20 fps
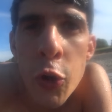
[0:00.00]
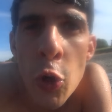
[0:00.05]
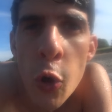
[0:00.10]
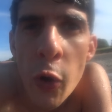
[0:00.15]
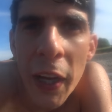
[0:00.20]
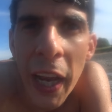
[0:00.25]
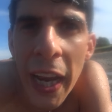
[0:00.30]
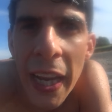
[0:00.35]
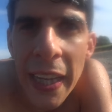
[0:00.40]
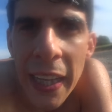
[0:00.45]
you
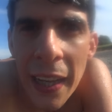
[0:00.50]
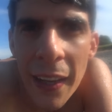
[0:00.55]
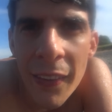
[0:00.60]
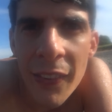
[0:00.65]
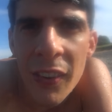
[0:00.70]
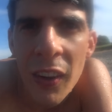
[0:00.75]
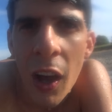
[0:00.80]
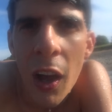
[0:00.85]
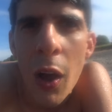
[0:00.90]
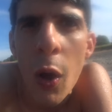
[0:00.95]
okay
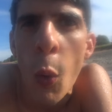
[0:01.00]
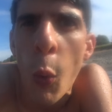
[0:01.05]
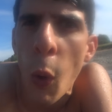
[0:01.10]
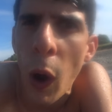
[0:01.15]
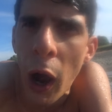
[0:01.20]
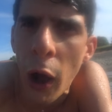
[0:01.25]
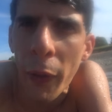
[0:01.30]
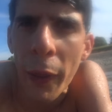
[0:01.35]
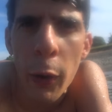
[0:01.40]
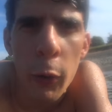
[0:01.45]
kids?
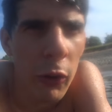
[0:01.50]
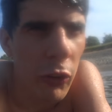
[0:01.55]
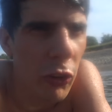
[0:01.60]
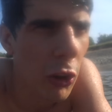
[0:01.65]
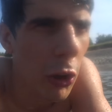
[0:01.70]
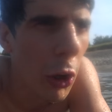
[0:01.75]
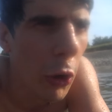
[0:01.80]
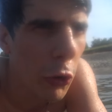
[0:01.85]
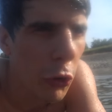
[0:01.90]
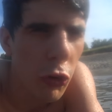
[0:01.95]
Wow, that was
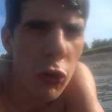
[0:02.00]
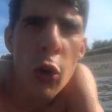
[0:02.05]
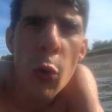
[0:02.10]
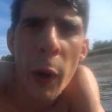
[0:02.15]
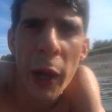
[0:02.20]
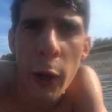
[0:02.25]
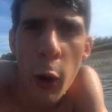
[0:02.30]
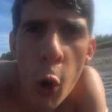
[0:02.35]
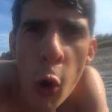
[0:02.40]
close. You went